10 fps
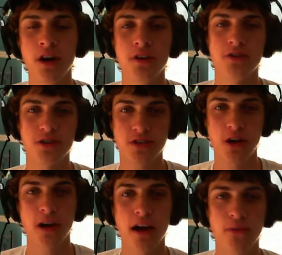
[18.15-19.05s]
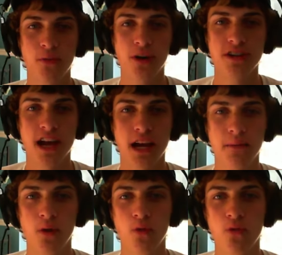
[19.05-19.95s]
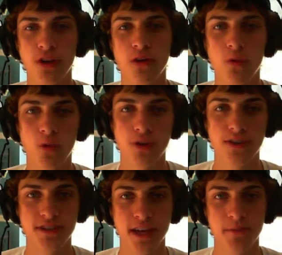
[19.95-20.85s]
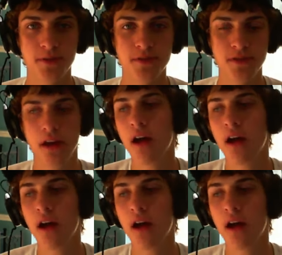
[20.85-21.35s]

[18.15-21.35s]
So to start off, we're going to talk about real world examples.